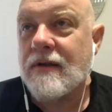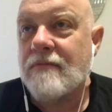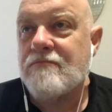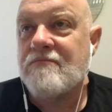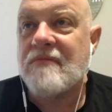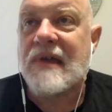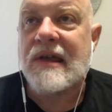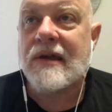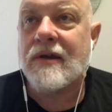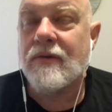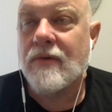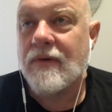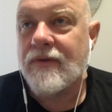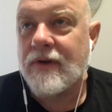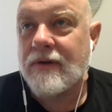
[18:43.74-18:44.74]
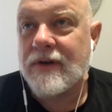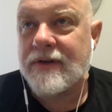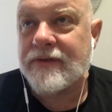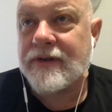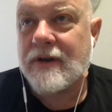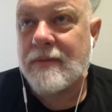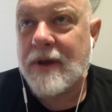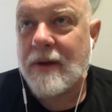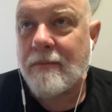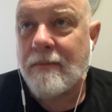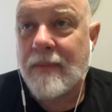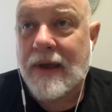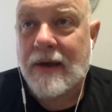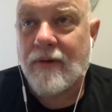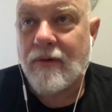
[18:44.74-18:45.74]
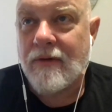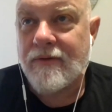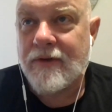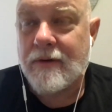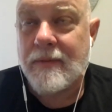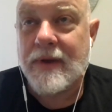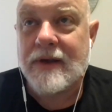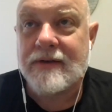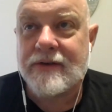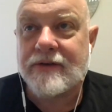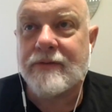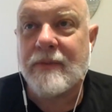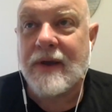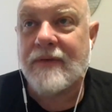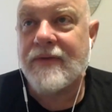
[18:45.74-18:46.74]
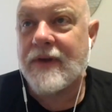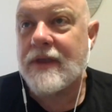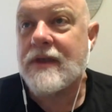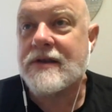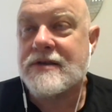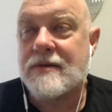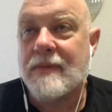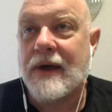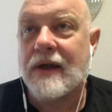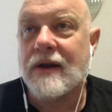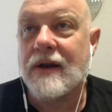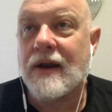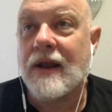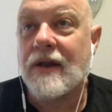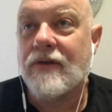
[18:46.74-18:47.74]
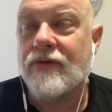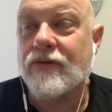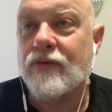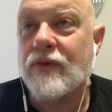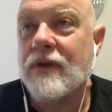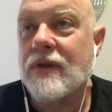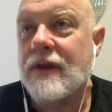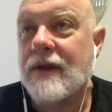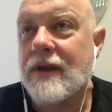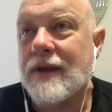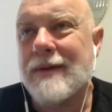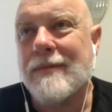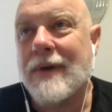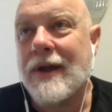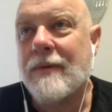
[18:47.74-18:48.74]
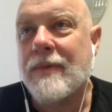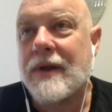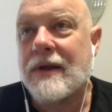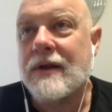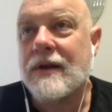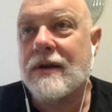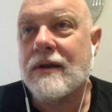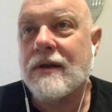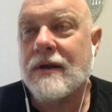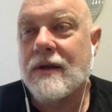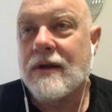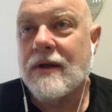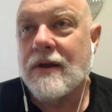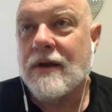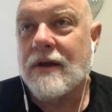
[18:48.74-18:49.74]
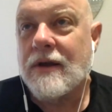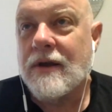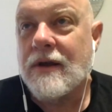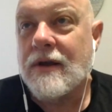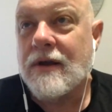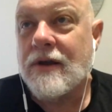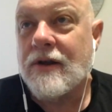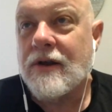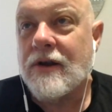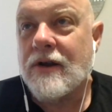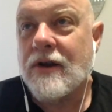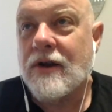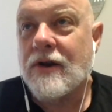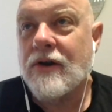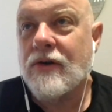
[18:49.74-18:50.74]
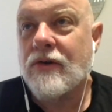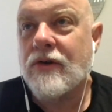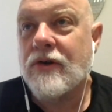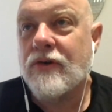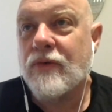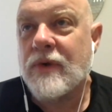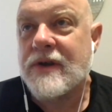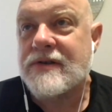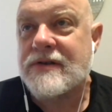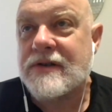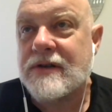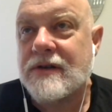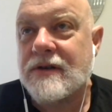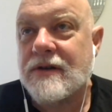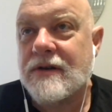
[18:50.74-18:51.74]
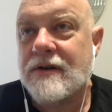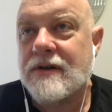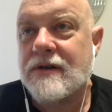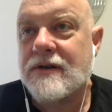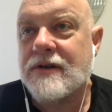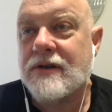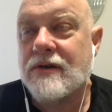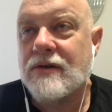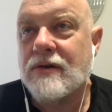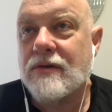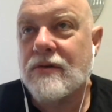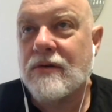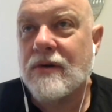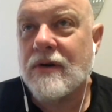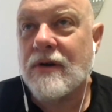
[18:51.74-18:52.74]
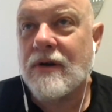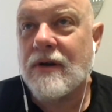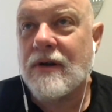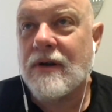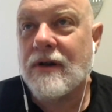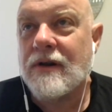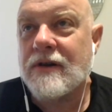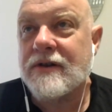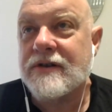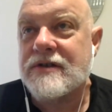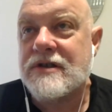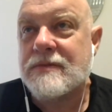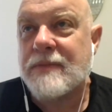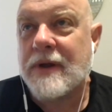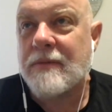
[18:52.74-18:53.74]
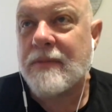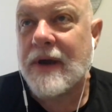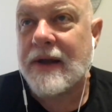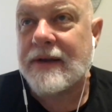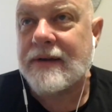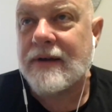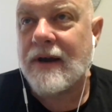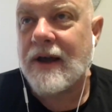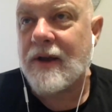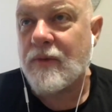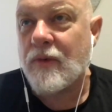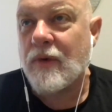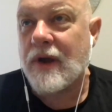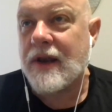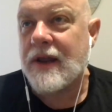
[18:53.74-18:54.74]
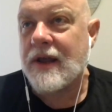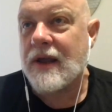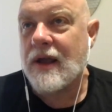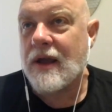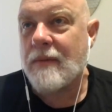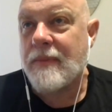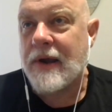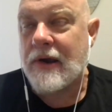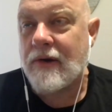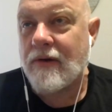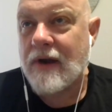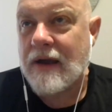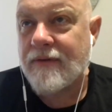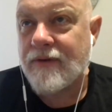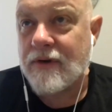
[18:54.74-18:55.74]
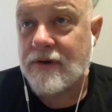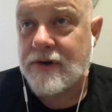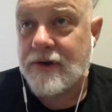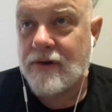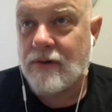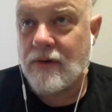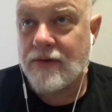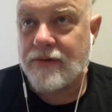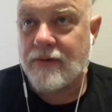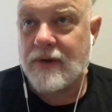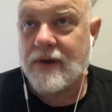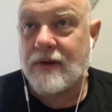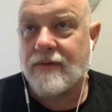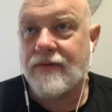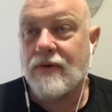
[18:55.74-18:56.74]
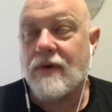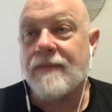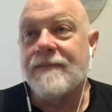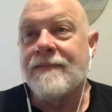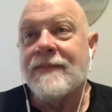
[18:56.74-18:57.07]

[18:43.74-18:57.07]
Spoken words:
meh review, and this is going to be a meh review because that's my feelings about it. And there's really, in my opinion, no good reason to spend my time writing a paragraph or two or three or four